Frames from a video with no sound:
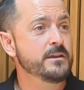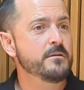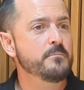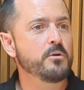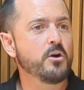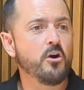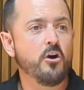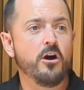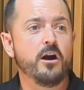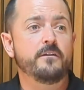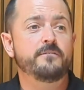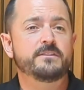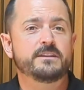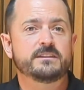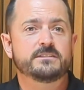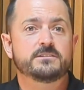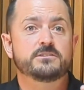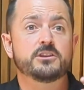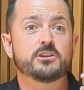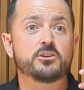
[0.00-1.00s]
but often
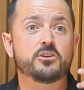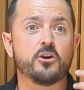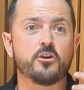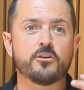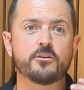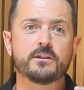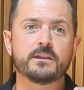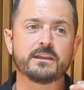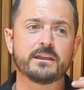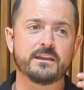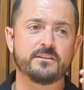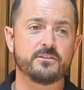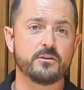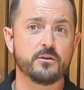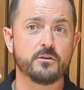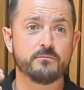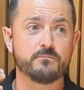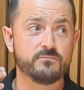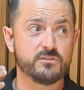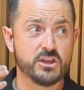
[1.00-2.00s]
it's the guarding and
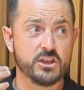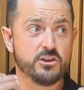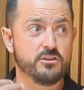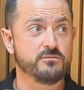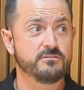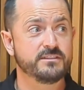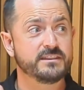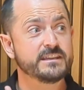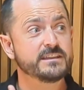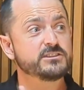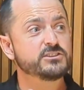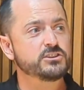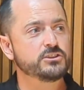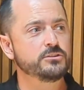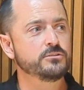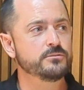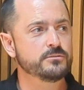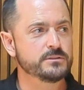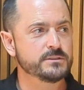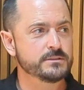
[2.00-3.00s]
the
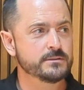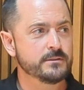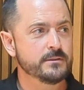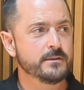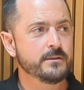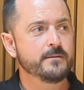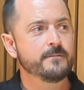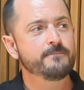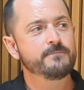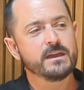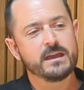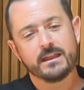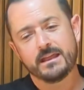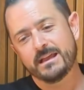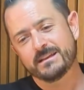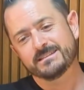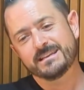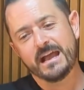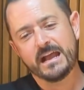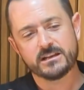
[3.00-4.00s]
disuse that
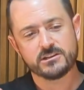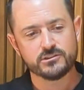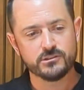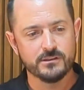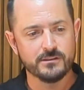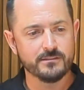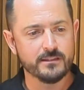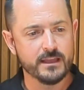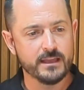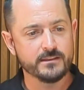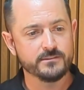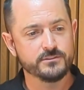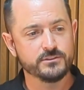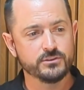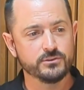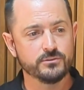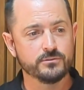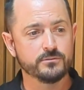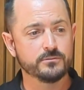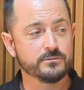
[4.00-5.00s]
has actually led
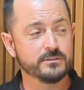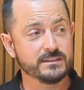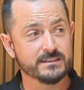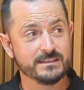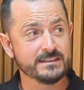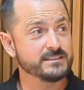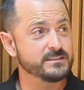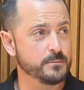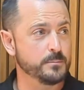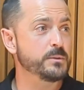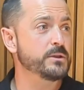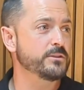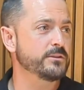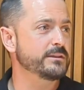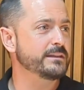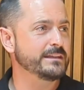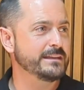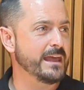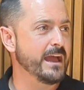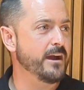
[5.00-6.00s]
to the
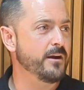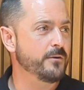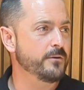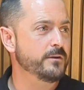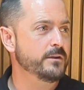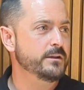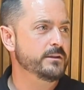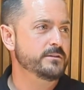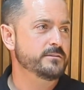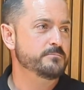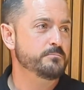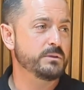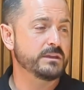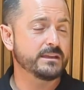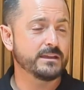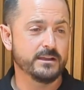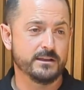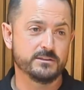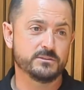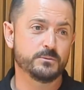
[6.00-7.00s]
disability now,
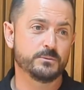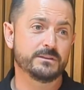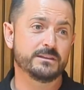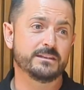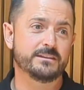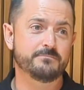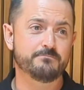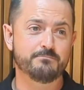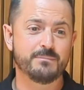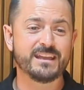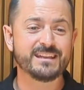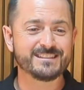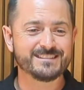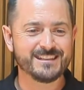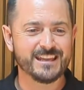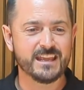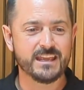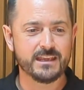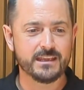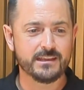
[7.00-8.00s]
because we didn't
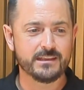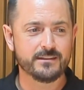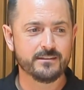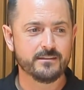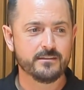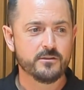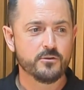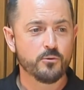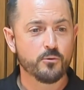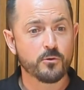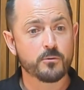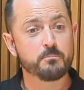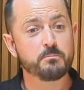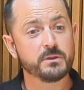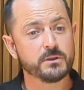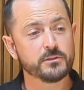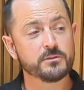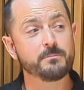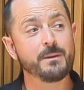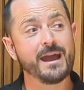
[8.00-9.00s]
maintain or
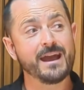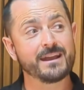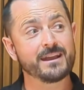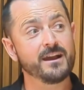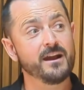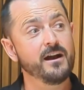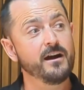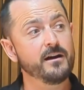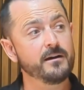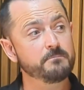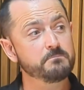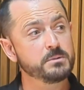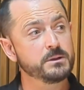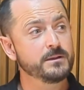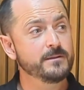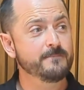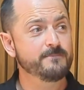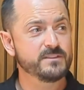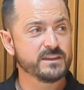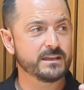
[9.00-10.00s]
build back up
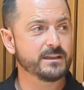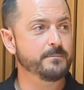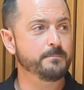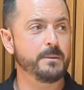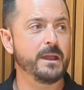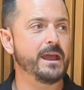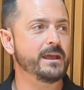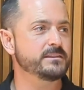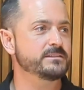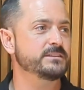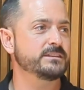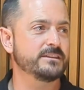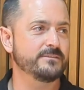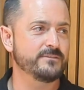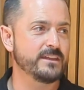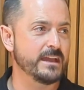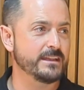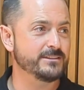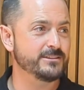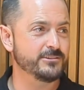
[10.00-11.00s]
the capacity of
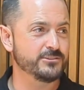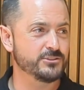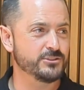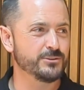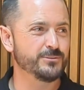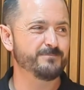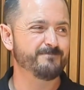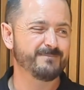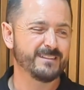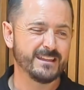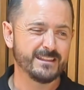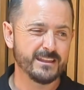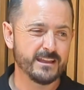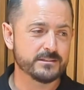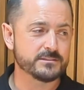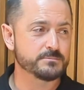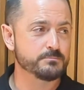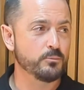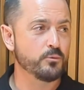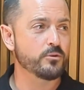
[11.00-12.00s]
that tissue.
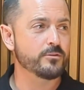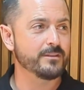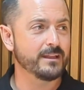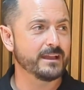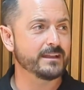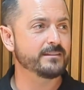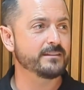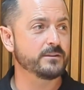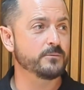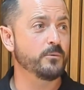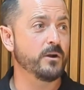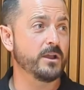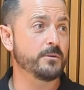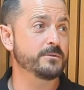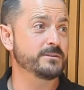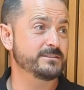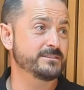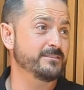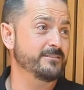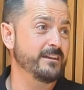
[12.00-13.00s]
That's more likely why we
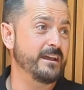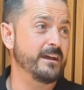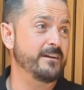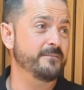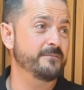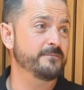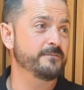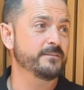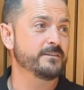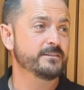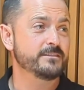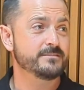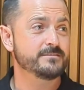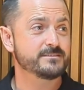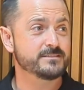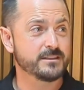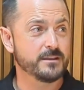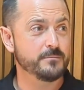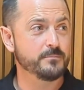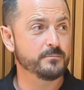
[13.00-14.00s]
still have
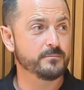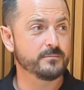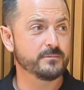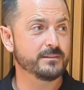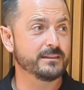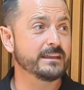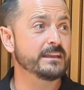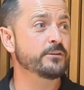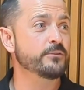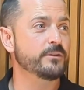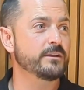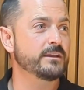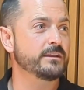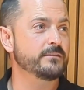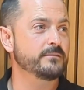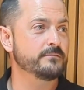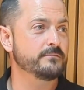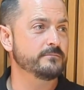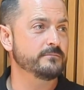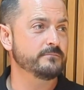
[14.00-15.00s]
some
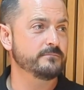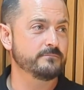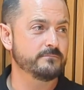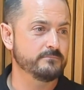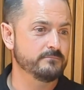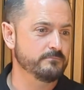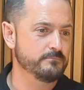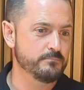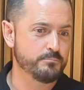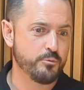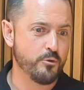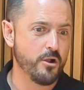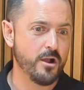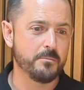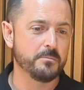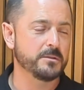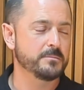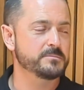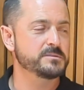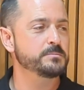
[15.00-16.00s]
lingering
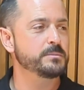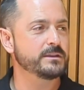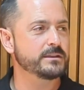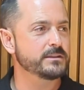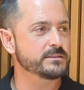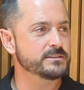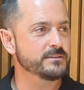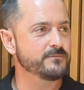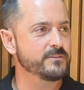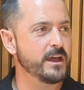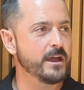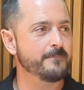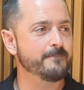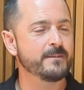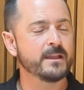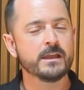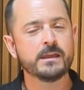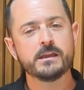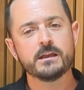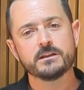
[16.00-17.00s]
problems because of that.
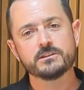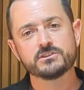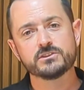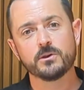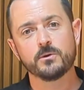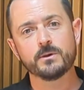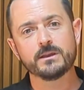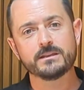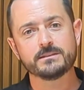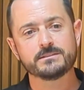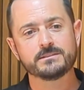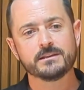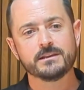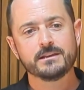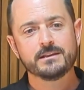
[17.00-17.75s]
And so it's